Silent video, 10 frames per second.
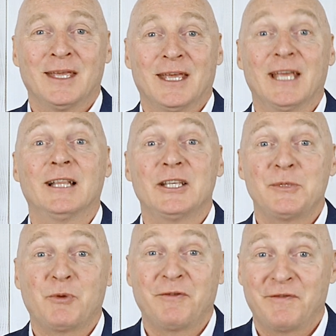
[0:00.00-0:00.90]

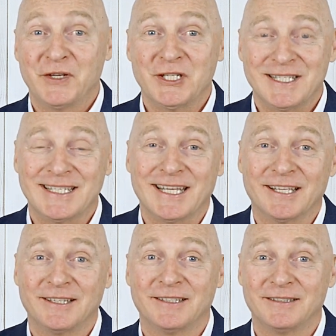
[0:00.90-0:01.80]
English
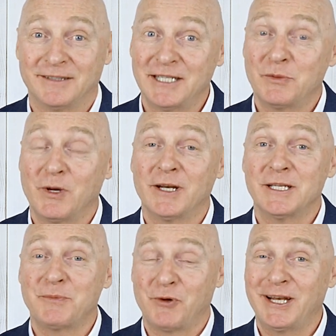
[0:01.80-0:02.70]
proficiency. This one
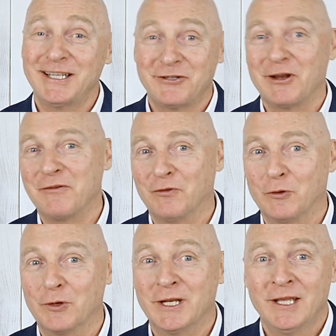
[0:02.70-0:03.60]
is pretty
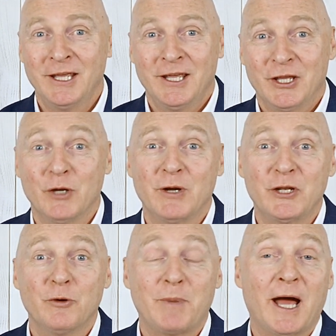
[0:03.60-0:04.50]
straightforward. You
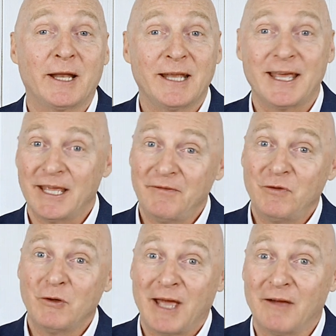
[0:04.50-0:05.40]
and your partner,
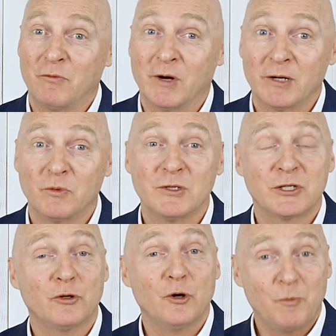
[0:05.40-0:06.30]
if you have one, will
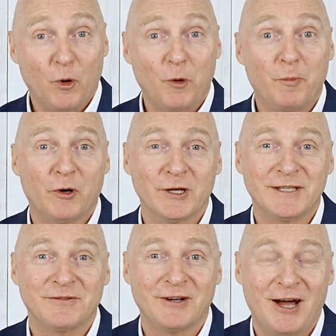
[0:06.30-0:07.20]
score more
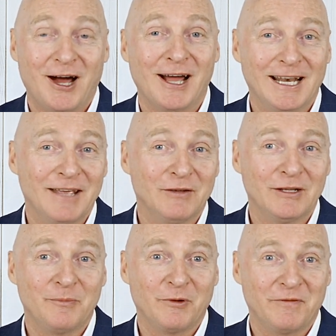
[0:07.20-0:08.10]
points for a high
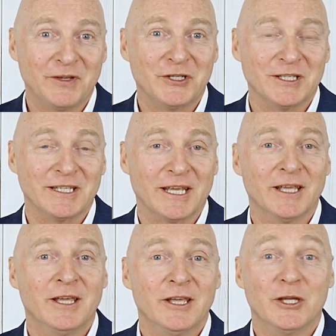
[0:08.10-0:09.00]
level of proficiency.
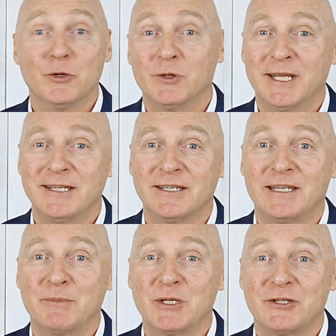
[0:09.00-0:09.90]
You will need to
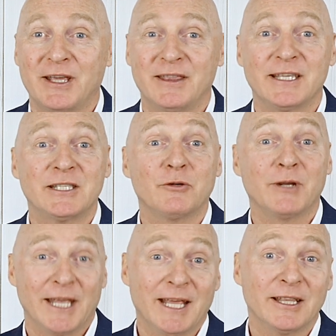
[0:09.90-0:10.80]
demonstrate this through
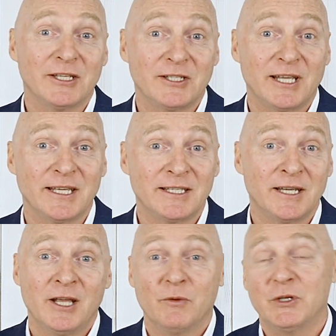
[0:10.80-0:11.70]
an English test,
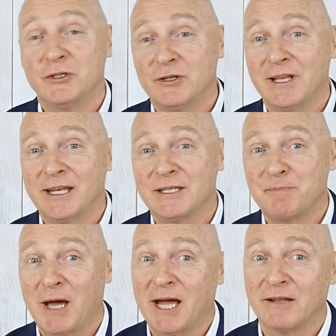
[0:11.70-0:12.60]
which you need as
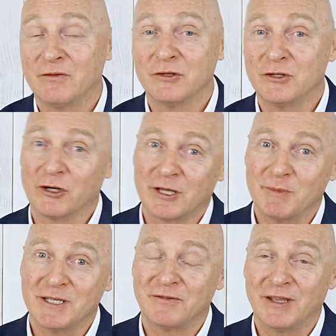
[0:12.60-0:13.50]
part of your
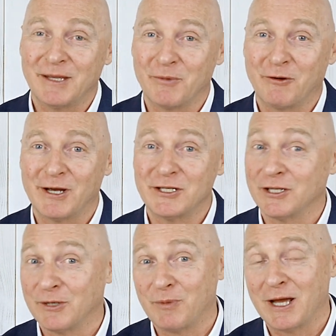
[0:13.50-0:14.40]
documents for the
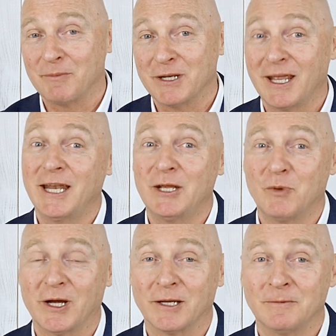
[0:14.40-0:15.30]
immigration department
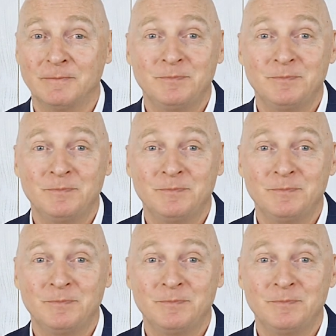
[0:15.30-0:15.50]
anyway.